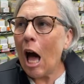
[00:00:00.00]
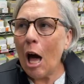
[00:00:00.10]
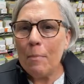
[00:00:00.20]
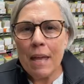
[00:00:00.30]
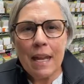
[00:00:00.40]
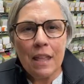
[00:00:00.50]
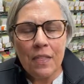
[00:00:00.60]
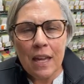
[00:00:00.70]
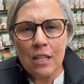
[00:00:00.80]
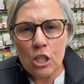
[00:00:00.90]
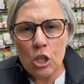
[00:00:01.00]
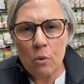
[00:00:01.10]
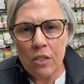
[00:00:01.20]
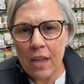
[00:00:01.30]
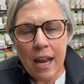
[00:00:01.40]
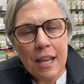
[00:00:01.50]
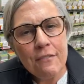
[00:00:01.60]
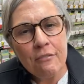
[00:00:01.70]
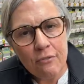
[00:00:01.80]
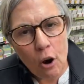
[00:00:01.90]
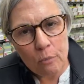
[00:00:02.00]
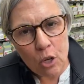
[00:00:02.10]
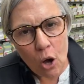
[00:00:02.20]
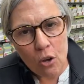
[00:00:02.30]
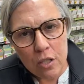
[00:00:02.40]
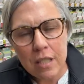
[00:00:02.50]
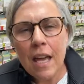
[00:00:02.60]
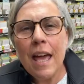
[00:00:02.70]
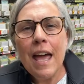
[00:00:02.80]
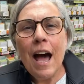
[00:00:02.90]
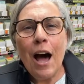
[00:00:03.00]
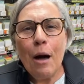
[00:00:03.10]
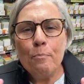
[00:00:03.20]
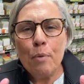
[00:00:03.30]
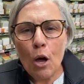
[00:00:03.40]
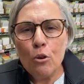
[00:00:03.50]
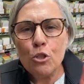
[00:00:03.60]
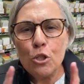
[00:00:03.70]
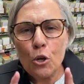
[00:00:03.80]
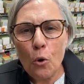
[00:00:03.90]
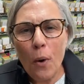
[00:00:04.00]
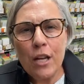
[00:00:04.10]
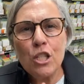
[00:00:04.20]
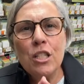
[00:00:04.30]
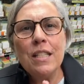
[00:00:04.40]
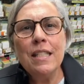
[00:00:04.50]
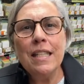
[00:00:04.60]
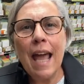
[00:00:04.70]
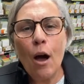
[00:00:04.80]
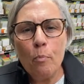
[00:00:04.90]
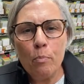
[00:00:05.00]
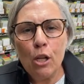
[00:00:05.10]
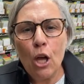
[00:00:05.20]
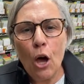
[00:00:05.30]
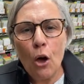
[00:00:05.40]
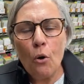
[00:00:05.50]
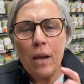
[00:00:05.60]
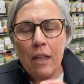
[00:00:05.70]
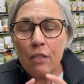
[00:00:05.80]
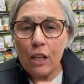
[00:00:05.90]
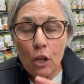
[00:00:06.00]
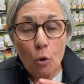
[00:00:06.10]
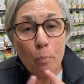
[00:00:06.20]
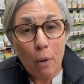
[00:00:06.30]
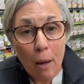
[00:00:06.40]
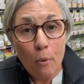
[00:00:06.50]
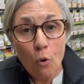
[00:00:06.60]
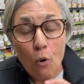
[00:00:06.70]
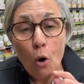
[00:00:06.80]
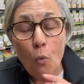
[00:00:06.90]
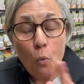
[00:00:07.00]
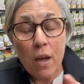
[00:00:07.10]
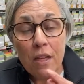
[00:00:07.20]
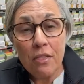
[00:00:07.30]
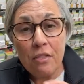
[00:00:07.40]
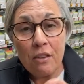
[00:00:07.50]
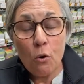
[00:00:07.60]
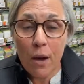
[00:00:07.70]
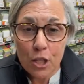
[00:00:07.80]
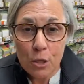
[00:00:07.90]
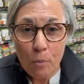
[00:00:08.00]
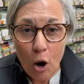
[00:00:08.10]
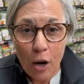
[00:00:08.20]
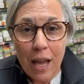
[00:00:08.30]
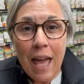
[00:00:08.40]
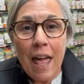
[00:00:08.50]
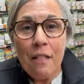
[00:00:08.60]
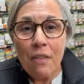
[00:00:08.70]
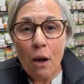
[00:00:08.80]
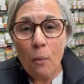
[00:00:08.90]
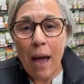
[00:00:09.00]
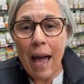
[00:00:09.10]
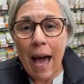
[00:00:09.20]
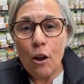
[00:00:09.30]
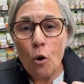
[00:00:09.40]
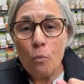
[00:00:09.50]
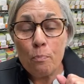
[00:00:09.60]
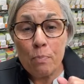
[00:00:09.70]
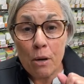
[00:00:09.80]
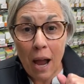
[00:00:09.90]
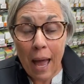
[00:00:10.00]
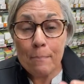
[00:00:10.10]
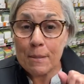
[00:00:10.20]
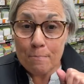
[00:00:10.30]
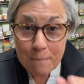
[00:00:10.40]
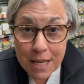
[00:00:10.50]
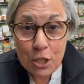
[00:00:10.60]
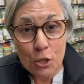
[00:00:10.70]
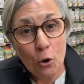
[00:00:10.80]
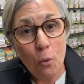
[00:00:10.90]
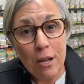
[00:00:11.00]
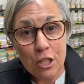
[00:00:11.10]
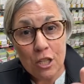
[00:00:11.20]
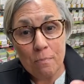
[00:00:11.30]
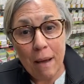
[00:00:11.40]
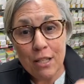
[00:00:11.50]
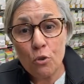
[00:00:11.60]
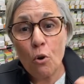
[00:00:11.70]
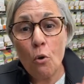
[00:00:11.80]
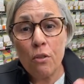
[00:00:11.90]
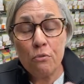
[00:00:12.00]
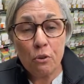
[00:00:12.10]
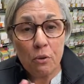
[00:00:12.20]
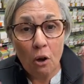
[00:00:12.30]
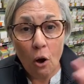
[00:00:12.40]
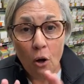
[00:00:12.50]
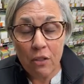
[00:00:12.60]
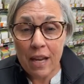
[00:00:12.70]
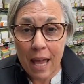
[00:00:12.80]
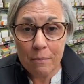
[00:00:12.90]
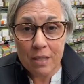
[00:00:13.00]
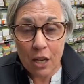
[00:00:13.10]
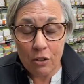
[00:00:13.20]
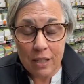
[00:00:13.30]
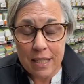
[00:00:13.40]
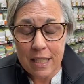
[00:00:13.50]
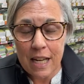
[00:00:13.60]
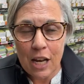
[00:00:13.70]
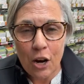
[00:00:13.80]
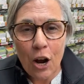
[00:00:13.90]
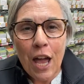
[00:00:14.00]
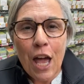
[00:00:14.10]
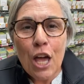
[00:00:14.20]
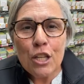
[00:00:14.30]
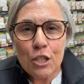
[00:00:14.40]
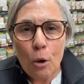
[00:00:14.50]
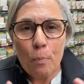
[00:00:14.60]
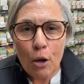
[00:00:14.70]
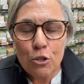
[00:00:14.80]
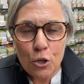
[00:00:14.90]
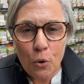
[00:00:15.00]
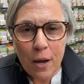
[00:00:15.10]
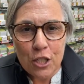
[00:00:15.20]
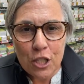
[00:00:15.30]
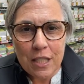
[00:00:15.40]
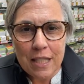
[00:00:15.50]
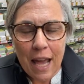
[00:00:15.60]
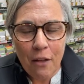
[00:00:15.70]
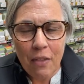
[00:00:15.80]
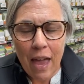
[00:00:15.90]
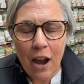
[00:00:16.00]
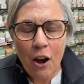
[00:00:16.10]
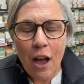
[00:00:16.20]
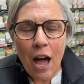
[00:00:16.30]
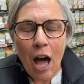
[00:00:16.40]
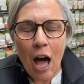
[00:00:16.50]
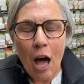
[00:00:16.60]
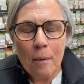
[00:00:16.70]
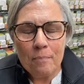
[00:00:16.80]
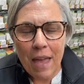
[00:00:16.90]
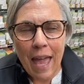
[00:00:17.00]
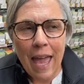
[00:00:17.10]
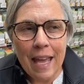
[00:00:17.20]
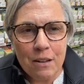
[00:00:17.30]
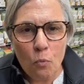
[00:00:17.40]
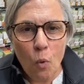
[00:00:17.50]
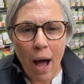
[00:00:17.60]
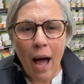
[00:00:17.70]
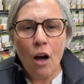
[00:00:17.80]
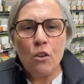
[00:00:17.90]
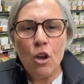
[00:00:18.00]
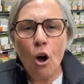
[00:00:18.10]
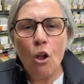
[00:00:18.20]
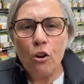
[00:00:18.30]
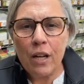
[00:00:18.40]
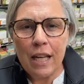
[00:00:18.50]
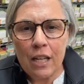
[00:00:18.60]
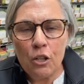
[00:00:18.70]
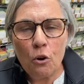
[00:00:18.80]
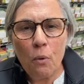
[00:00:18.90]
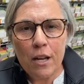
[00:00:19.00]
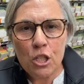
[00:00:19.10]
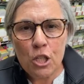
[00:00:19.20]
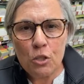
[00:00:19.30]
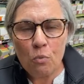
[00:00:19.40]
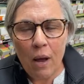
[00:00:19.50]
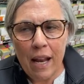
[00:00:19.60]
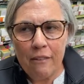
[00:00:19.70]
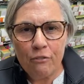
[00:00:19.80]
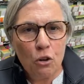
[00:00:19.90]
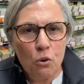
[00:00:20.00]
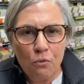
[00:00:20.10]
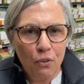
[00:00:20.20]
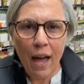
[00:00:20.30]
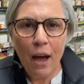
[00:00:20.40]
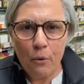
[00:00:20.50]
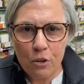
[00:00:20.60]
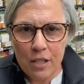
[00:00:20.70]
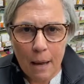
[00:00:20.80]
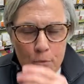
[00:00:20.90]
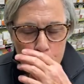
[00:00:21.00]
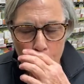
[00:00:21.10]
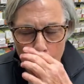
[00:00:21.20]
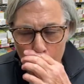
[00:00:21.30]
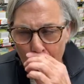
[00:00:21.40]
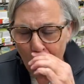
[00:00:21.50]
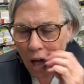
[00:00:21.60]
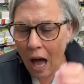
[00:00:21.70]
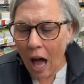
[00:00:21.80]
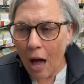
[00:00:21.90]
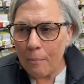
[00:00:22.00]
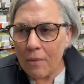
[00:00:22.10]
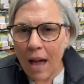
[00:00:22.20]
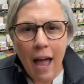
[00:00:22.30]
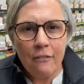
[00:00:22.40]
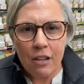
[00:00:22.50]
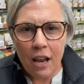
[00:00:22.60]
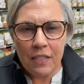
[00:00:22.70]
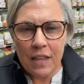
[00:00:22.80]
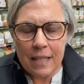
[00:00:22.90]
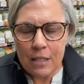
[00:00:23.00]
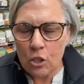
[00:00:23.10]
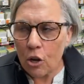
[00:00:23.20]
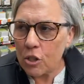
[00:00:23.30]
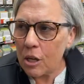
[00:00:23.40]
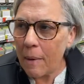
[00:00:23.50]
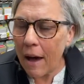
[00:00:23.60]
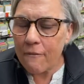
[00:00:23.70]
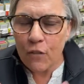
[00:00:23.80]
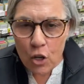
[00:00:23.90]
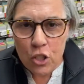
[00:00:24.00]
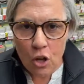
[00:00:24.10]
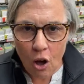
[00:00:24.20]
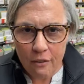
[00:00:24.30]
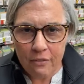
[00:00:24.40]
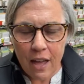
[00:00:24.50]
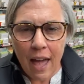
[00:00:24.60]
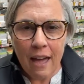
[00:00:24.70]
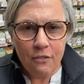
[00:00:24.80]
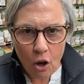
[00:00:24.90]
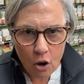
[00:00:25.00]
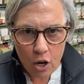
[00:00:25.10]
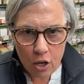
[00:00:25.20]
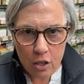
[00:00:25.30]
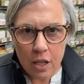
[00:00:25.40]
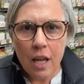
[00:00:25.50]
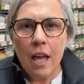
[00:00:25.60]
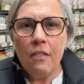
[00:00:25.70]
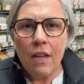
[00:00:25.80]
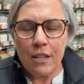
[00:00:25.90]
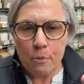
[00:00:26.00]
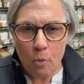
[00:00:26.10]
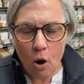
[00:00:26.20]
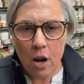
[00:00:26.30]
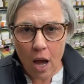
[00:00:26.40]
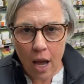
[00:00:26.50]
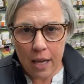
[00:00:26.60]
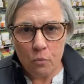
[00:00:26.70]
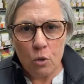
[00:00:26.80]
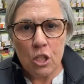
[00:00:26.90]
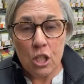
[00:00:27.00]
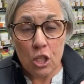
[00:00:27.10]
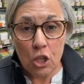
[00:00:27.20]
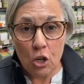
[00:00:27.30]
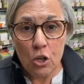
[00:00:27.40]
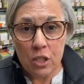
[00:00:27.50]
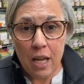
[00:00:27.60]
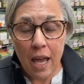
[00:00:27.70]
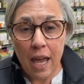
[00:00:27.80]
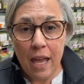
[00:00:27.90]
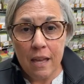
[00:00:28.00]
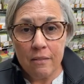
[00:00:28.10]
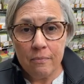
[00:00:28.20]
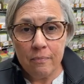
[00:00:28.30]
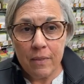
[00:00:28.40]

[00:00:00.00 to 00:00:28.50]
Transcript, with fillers: um, anything to do with that, even farm dogs, um, post your questions down below in the little bubble with the question mark. That way I don't perhaps miss your question by scrolling through with all the names that are listed here. So post your questions down there. Um, and while y'all are getting your questions ready for cool flowers, I'm sure, um, I have a lot of things to talk to you about. First off, have y'all heard that tomorrow night, which is Thursday,